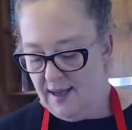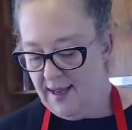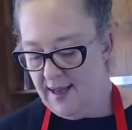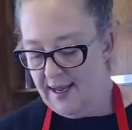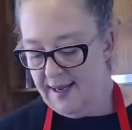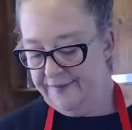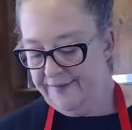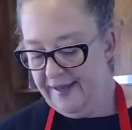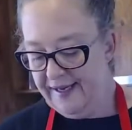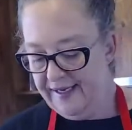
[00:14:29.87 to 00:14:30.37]

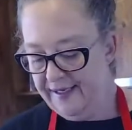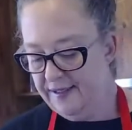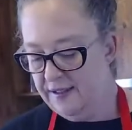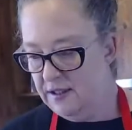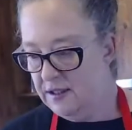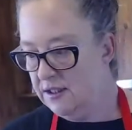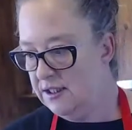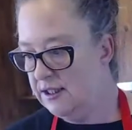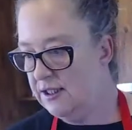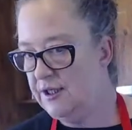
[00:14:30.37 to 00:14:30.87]
And then
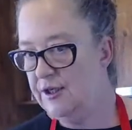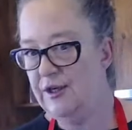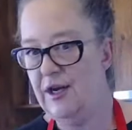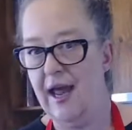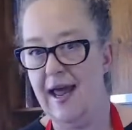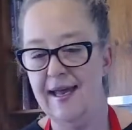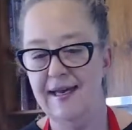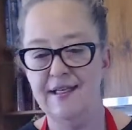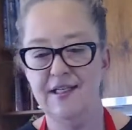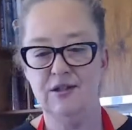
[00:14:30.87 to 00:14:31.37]
to
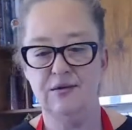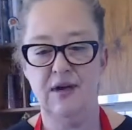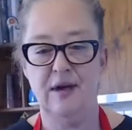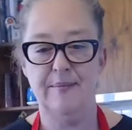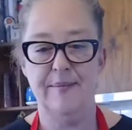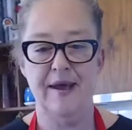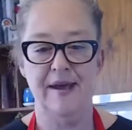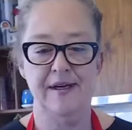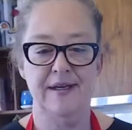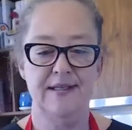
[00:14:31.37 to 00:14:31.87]
add to our
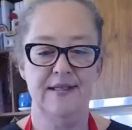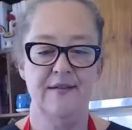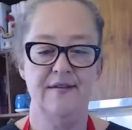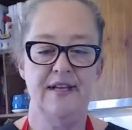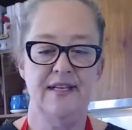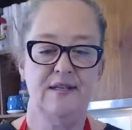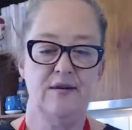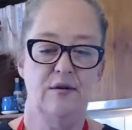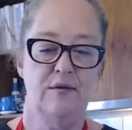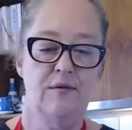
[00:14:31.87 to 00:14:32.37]
batter, so
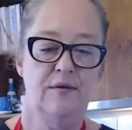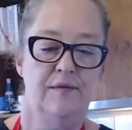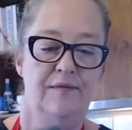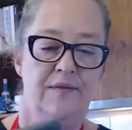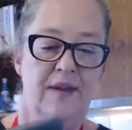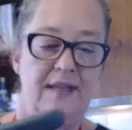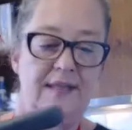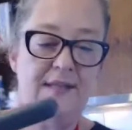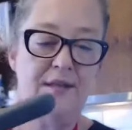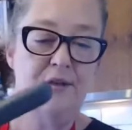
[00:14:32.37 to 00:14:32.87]
that's what
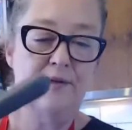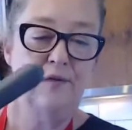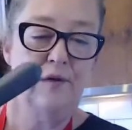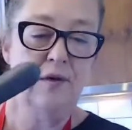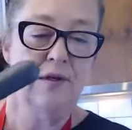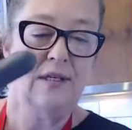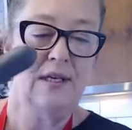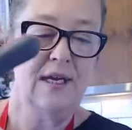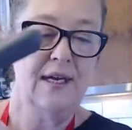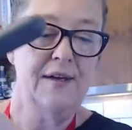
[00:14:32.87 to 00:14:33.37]
that sort of
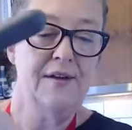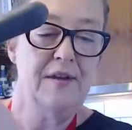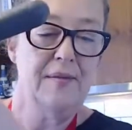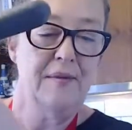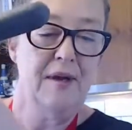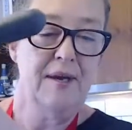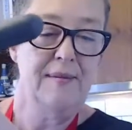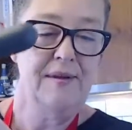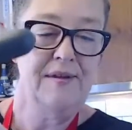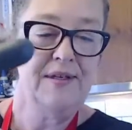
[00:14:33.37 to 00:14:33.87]
looks like at the
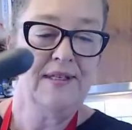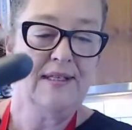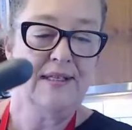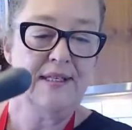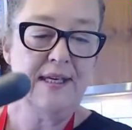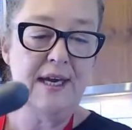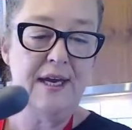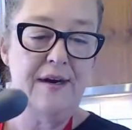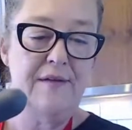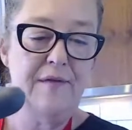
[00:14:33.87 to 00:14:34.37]
moment, the
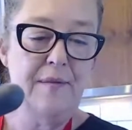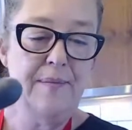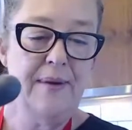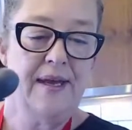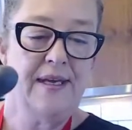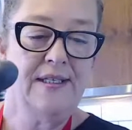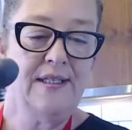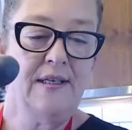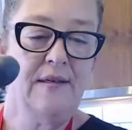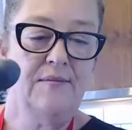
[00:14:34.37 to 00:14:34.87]
start of a
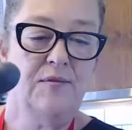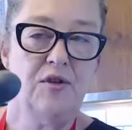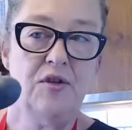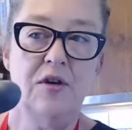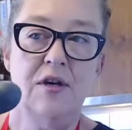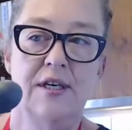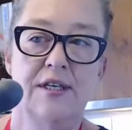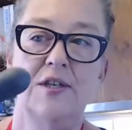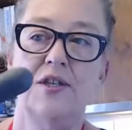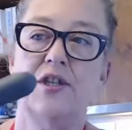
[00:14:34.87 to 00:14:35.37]
batter. I'm
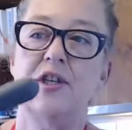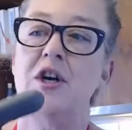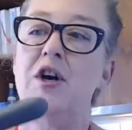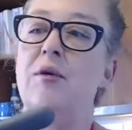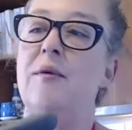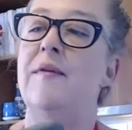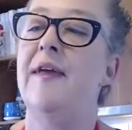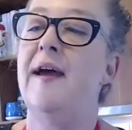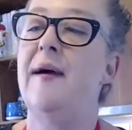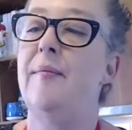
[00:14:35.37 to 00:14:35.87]
trying to show it
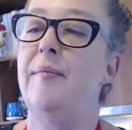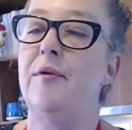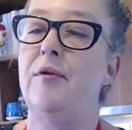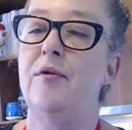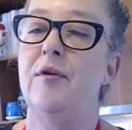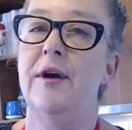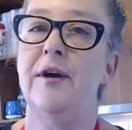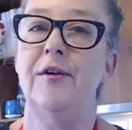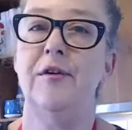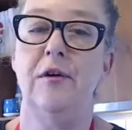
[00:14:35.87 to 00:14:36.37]
without
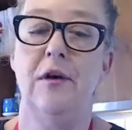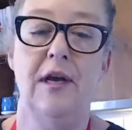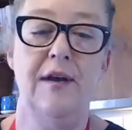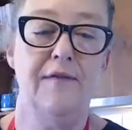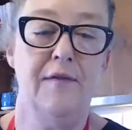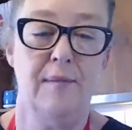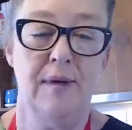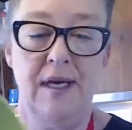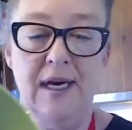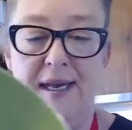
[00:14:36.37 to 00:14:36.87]
pouring it all
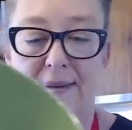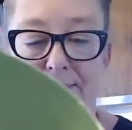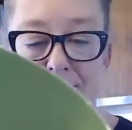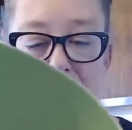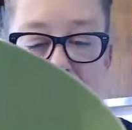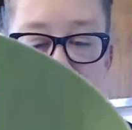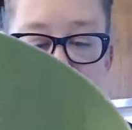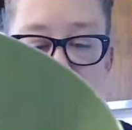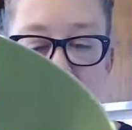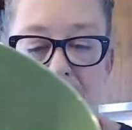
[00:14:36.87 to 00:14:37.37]
over my
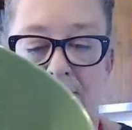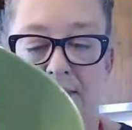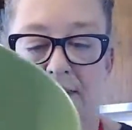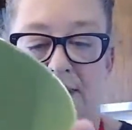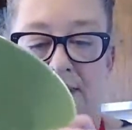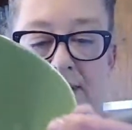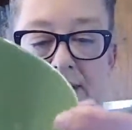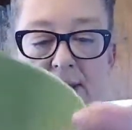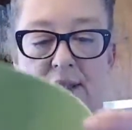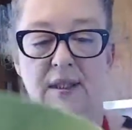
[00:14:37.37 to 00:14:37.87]
laptop.
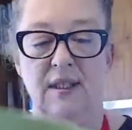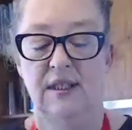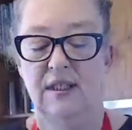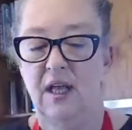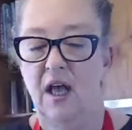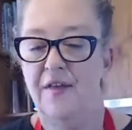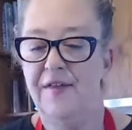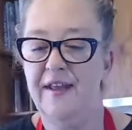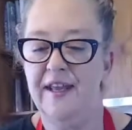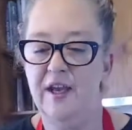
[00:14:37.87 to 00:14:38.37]

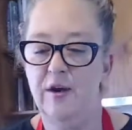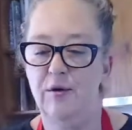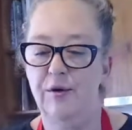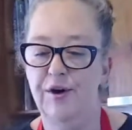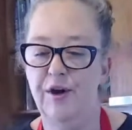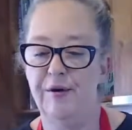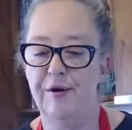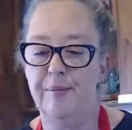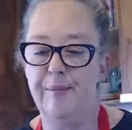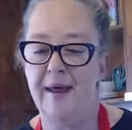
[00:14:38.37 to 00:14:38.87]
I think you all
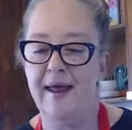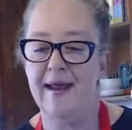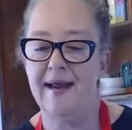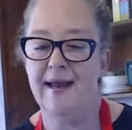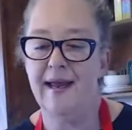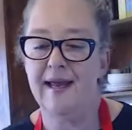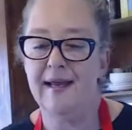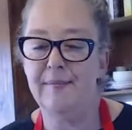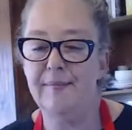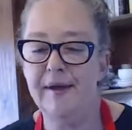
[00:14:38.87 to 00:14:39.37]
know what a
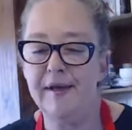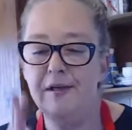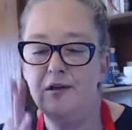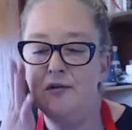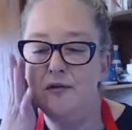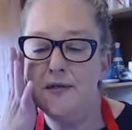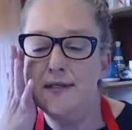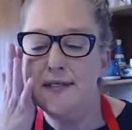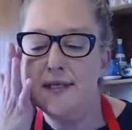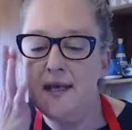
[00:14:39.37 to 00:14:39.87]
pancake batter
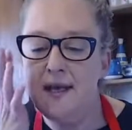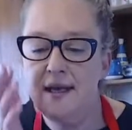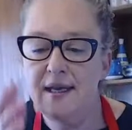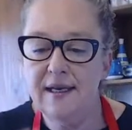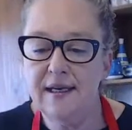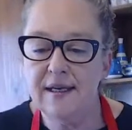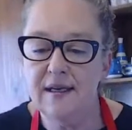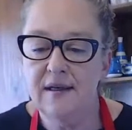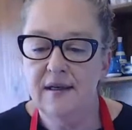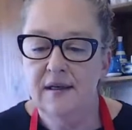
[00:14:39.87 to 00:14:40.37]
looks
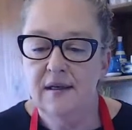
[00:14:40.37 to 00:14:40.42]
like.